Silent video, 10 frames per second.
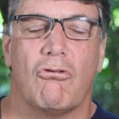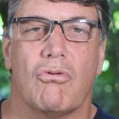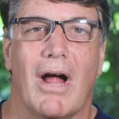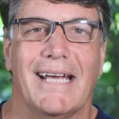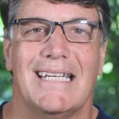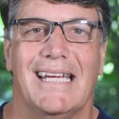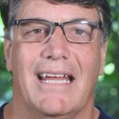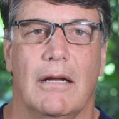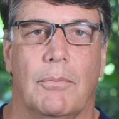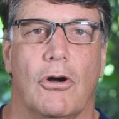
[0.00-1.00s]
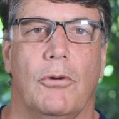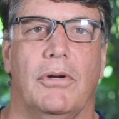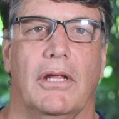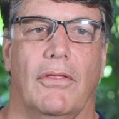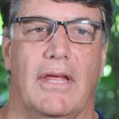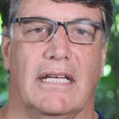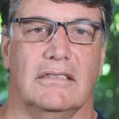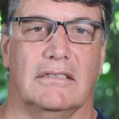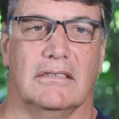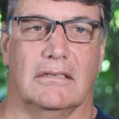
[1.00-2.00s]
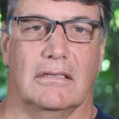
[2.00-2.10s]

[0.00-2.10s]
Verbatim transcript: Writing inappropriate things,